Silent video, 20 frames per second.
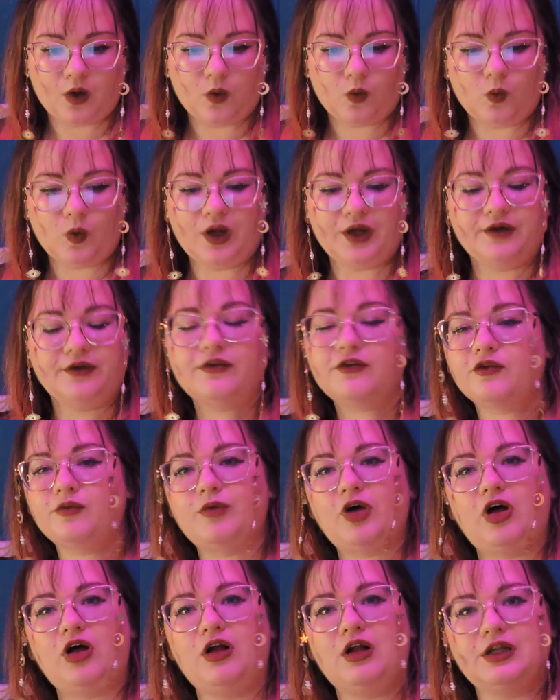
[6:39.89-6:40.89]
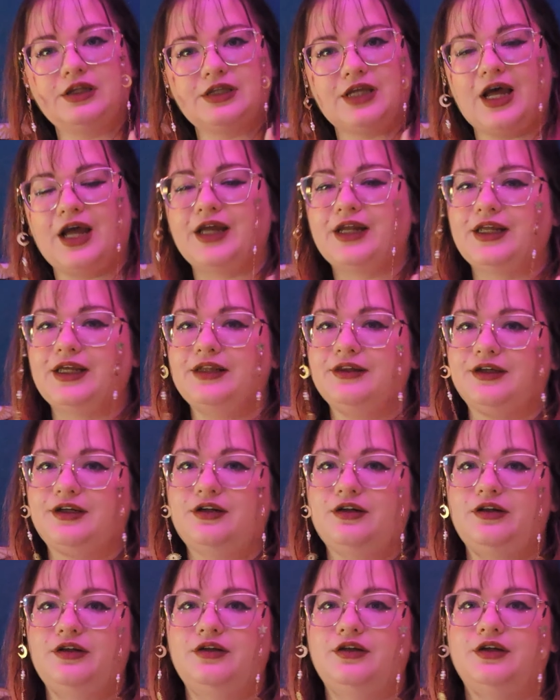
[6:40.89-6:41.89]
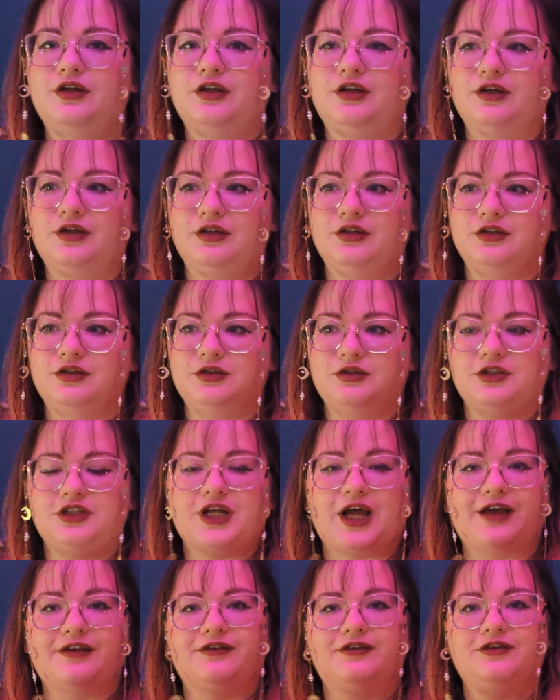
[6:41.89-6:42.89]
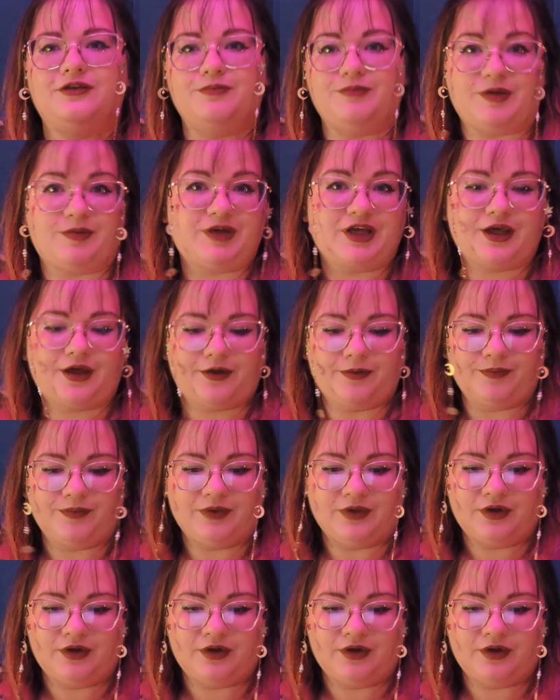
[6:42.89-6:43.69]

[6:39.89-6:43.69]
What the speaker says: one small, tiny little chest mimic